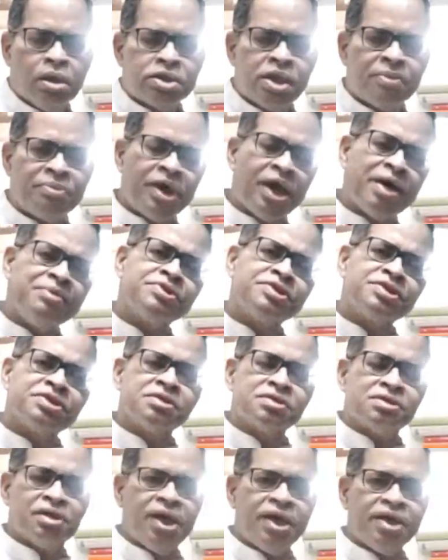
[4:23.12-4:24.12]

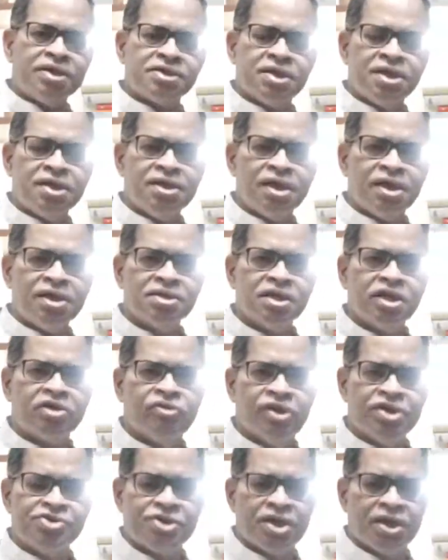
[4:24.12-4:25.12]
Sometimes, let us say there is a
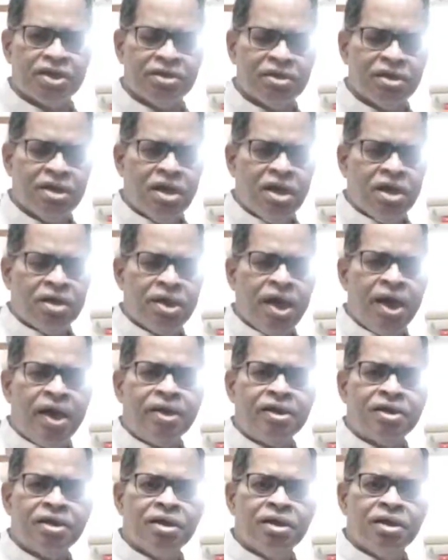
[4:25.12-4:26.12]
question
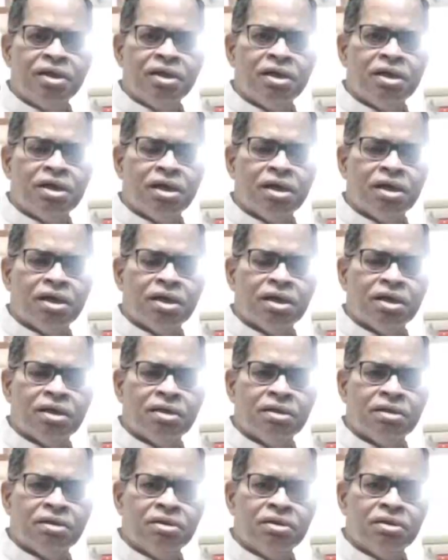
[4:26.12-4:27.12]
that uh,
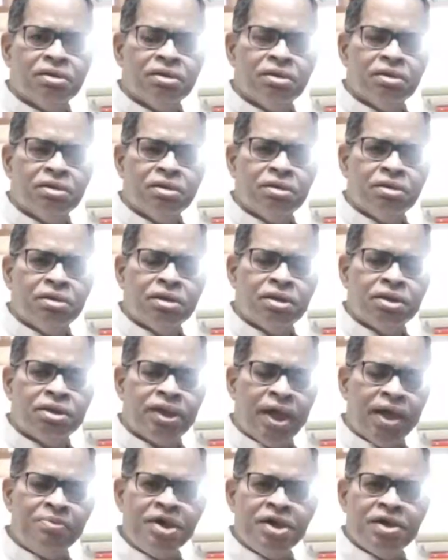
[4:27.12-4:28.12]

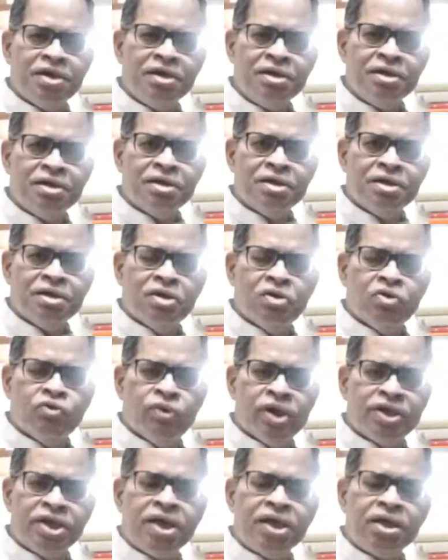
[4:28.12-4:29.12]
tell me
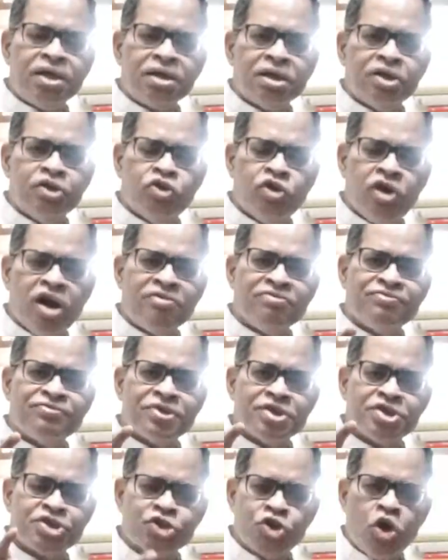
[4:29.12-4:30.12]
whether you have
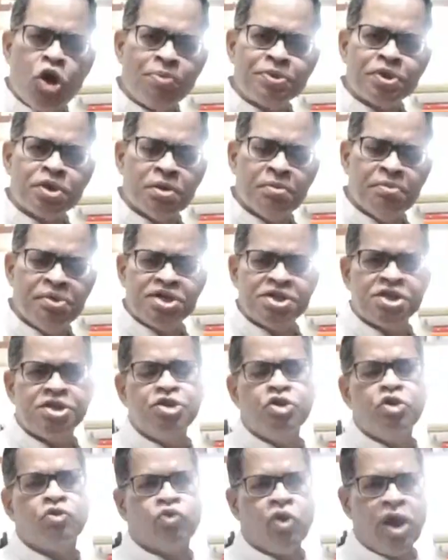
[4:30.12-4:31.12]
stopped
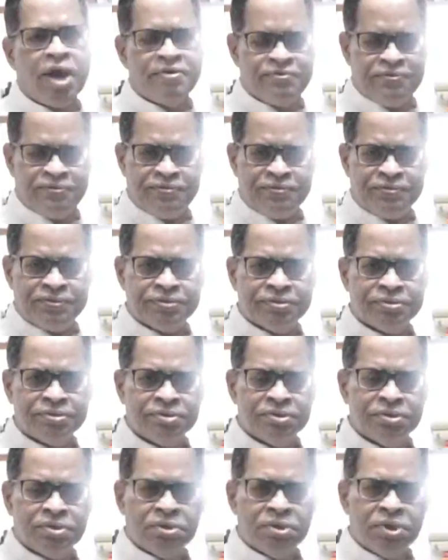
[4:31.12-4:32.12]
beating your wife.
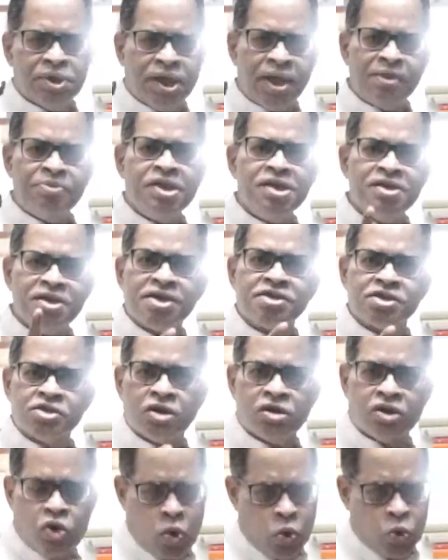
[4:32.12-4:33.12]
Tell me
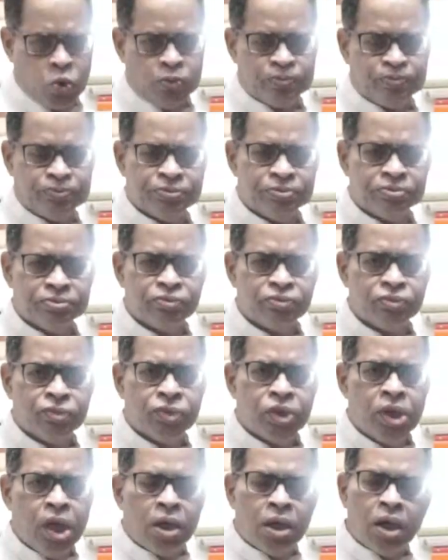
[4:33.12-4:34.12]
yes or no.
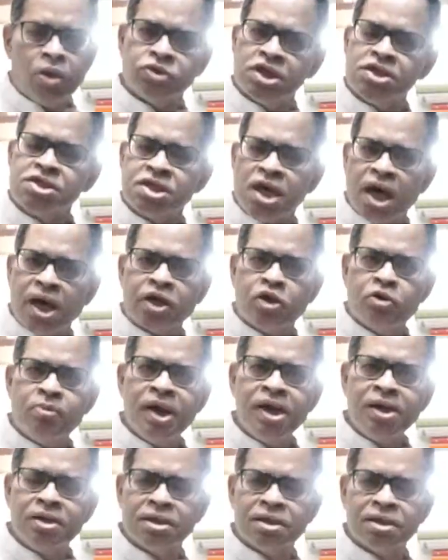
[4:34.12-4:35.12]
Now, this
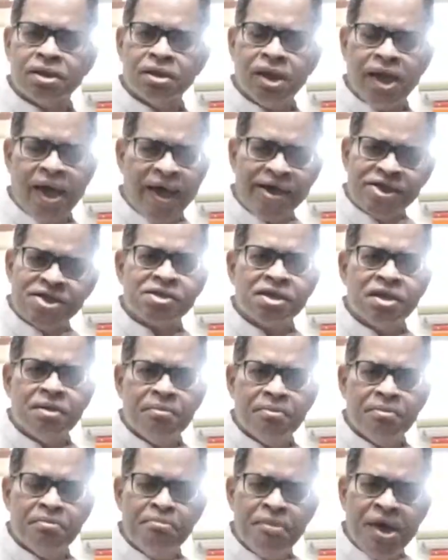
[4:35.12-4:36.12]
argument has
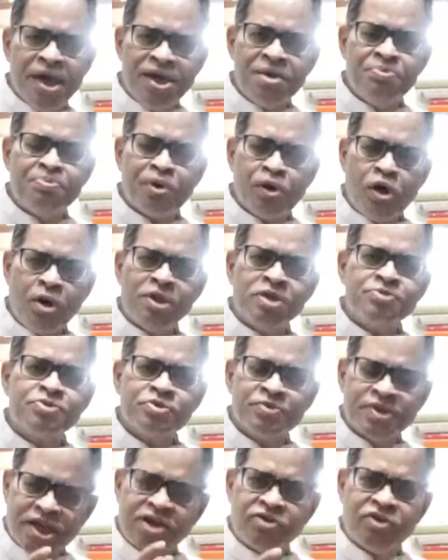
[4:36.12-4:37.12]
many
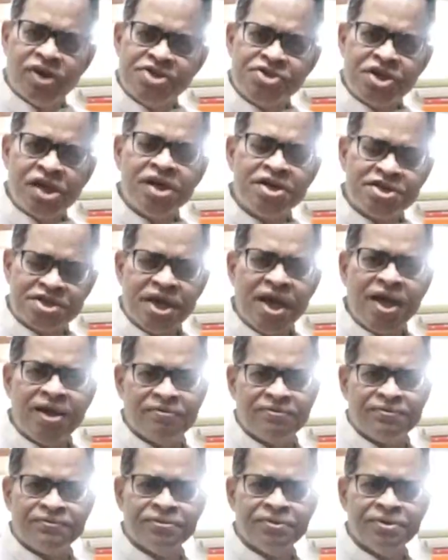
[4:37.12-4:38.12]
problems with the question
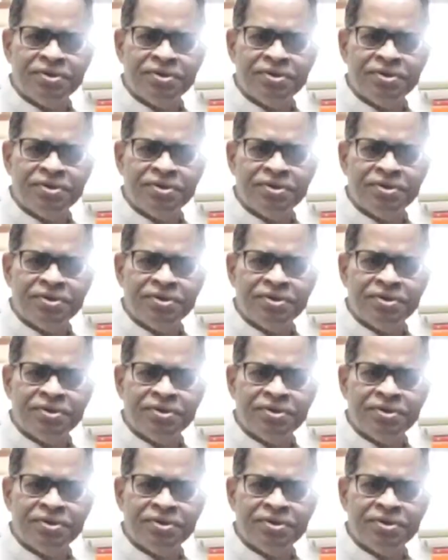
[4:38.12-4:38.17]
itself